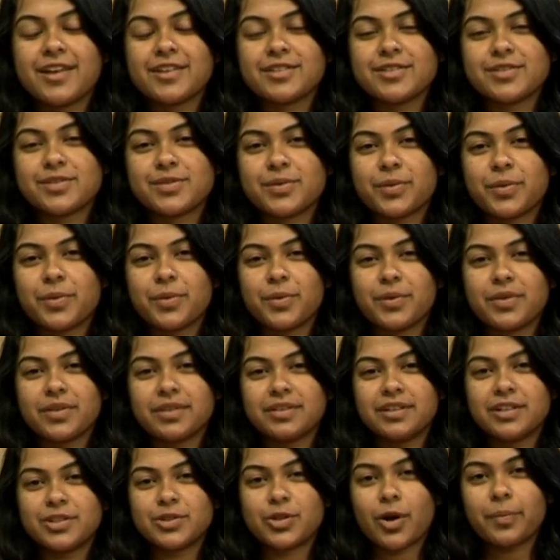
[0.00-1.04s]
So
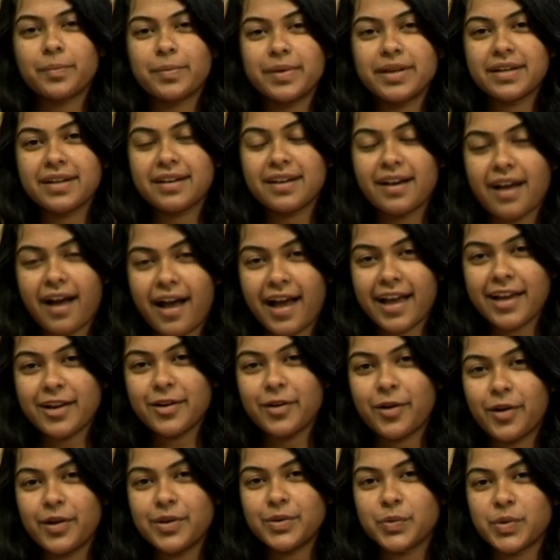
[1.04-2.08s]
the topic I
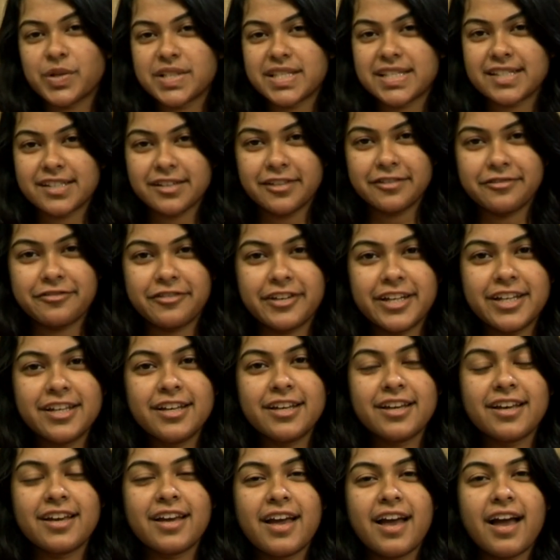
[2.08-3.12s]
got was surfing.
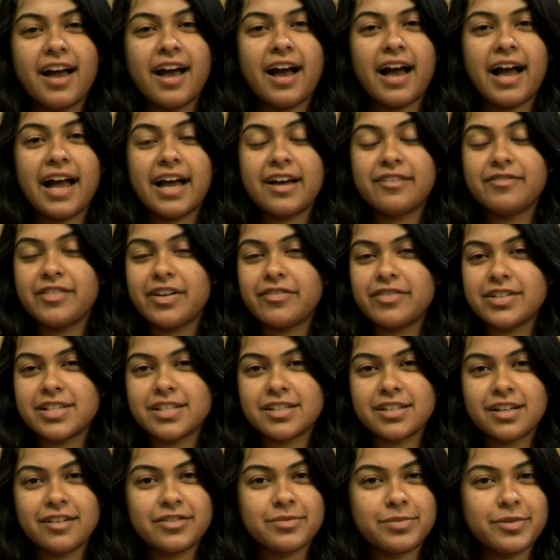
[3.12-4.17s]
I have never
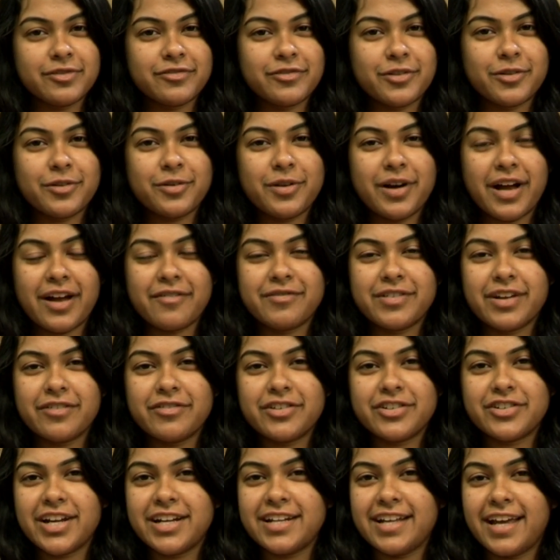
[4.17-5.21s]
surfed before. I've
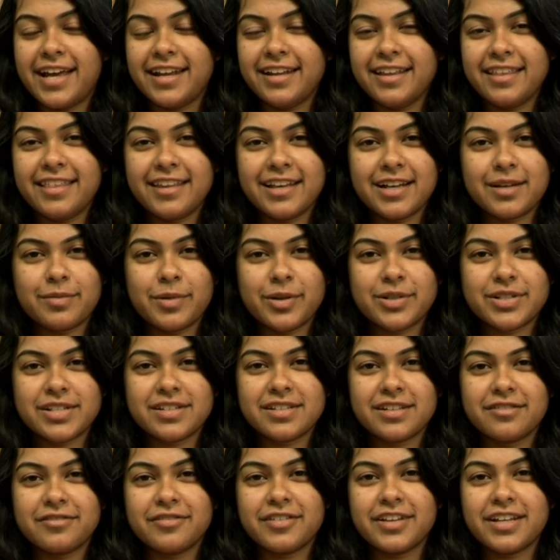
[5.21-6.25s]
never read anything about
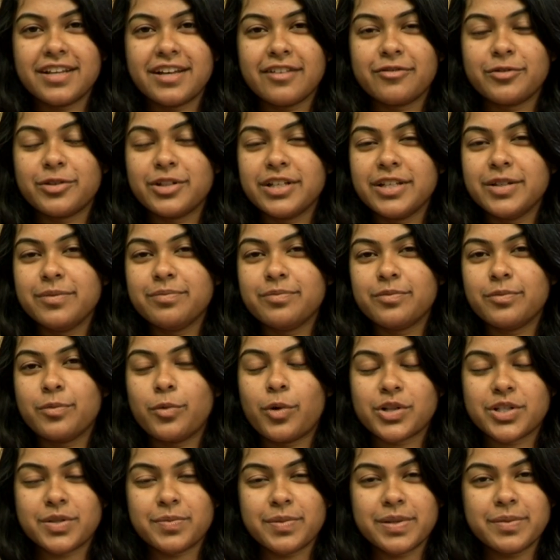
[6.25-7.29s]
surfing. I've only
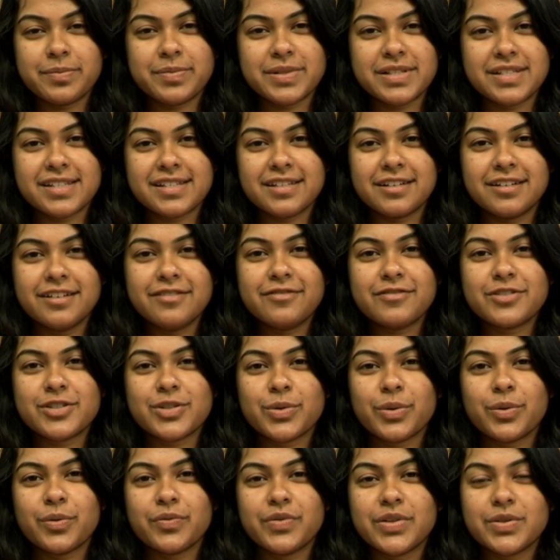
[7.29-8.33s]
watched people surf.
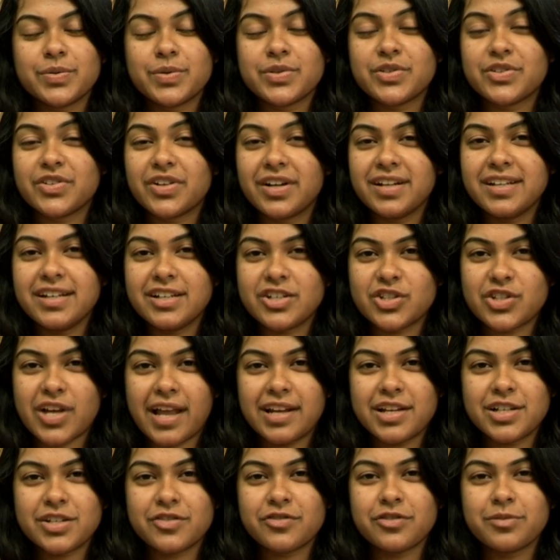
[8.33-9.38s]
So this was really a
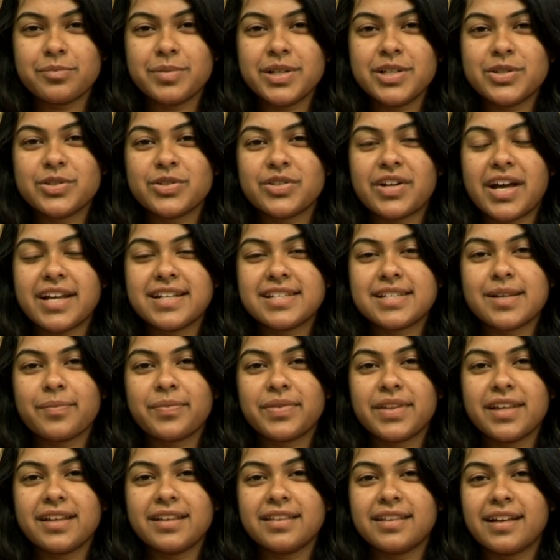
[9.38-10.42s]
challenge for me to write
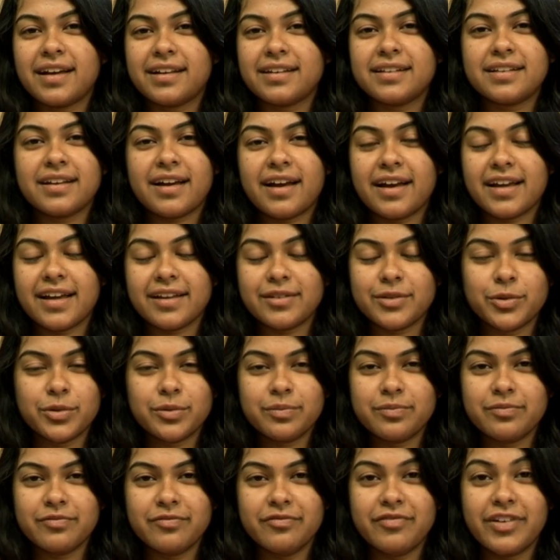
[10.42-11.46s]
something that I
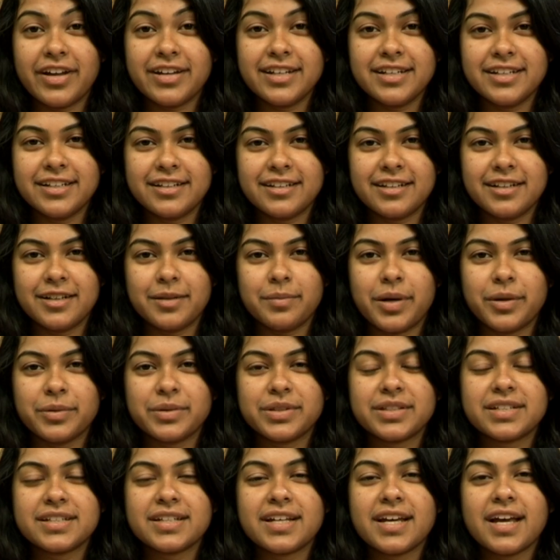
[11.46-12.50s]
know very little
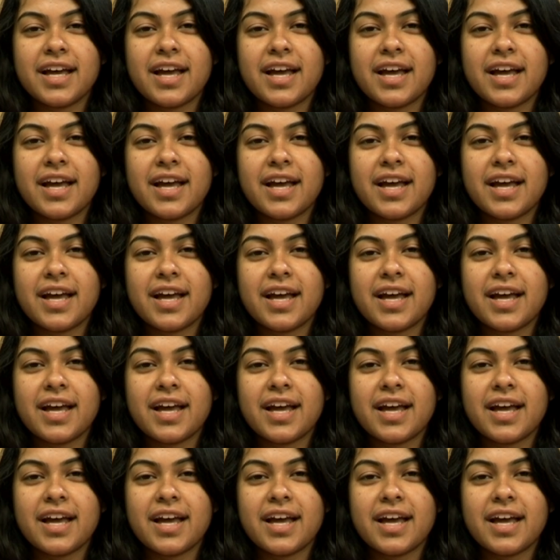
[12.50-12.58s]
about.